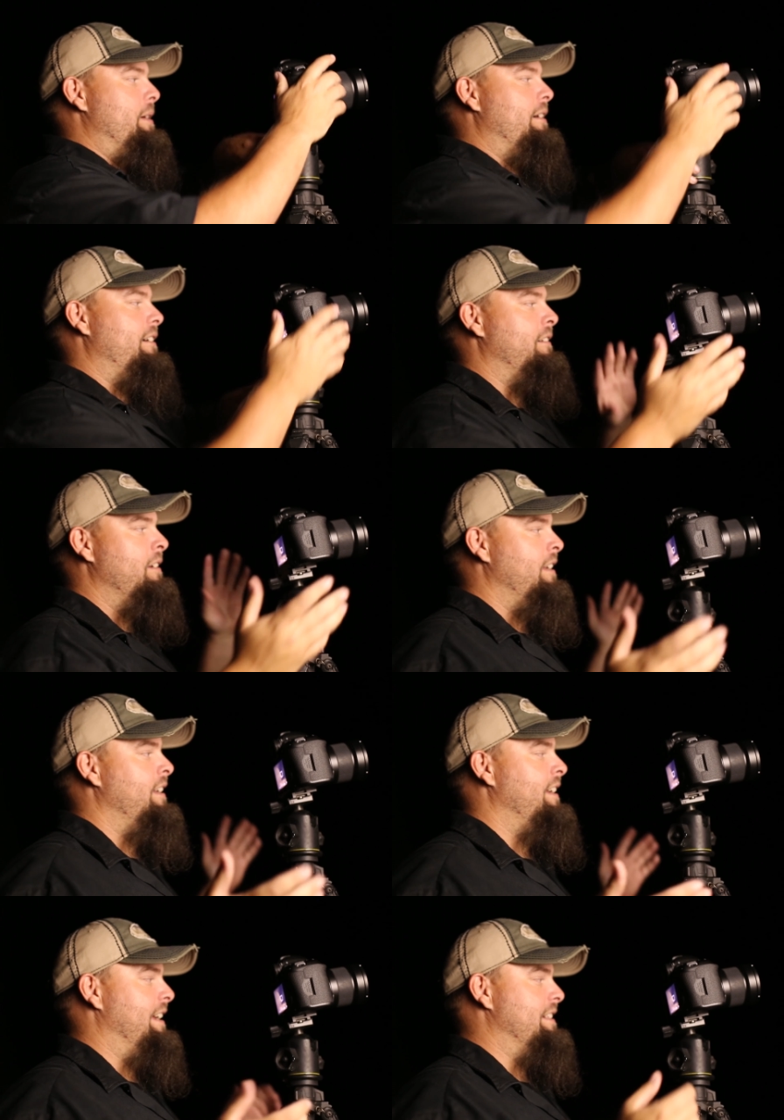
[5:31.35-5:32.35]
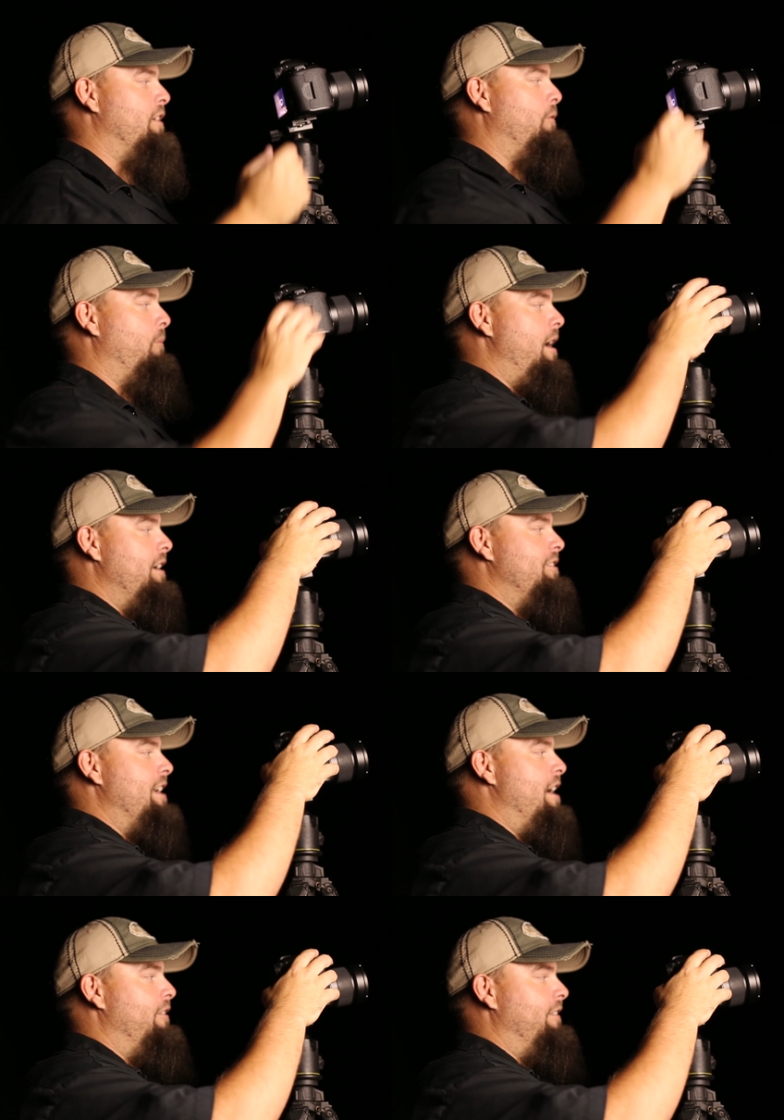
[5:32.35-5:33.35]
here, it's all
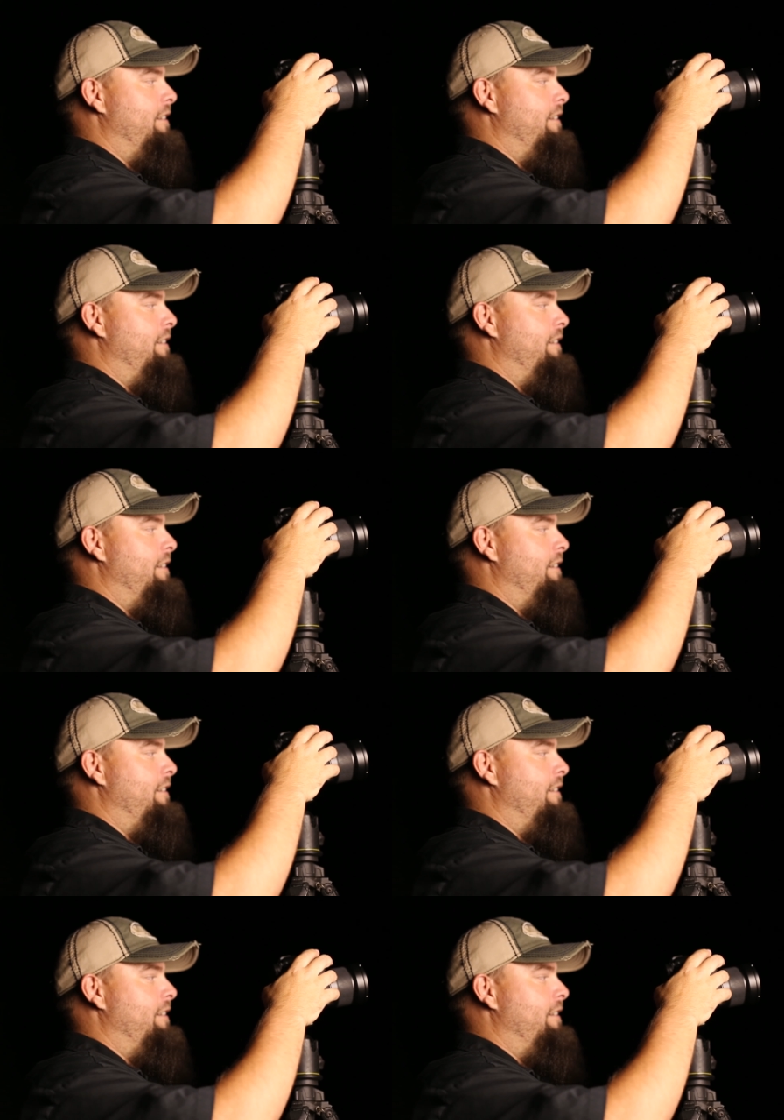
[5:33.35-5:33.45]
washed out